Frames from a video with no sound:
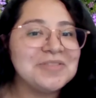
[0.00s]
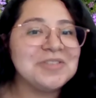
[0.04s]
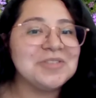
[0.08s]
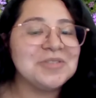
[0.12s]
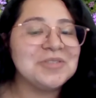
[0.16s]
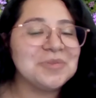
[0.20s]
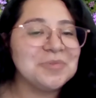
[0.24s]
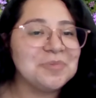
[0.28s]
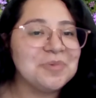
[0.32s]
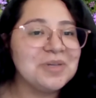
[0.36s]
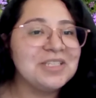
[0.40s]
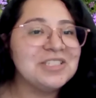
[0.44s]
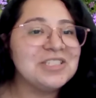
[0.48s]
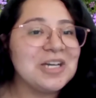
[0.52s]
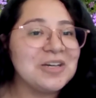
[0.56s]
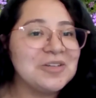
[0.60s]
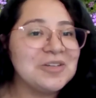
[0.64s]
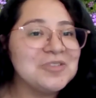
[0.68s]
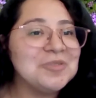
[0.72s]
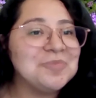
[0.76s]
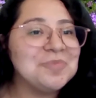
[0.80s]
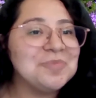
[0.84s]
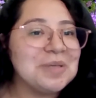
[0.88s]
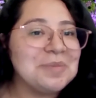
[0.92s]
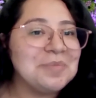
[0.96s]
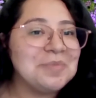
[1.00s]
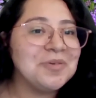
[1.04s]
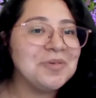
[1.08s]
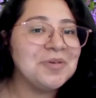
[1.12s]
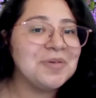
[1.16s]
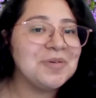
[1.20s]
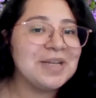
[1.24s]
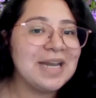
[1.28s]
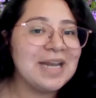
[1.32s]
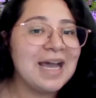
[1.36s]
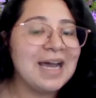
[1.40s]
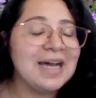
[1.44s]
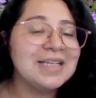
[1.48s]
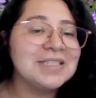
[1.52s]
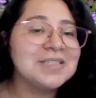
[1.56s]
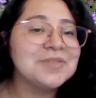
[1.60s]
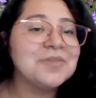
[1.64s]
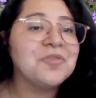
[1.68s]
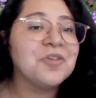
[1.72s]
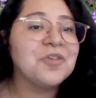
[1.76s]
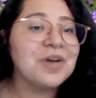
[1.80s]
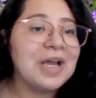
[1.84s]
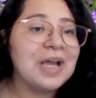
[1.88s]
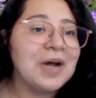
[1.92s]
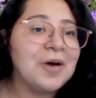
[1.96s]
to reach out to people and ask
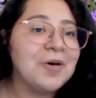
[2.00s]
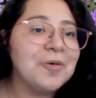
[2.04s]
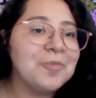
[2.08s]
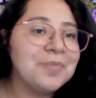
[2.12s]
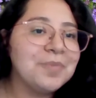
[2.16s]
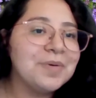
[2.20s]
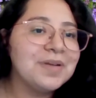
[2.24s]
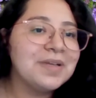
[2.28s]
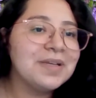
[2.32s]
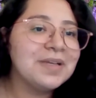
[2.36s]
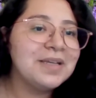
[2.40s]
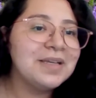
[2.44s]
for help,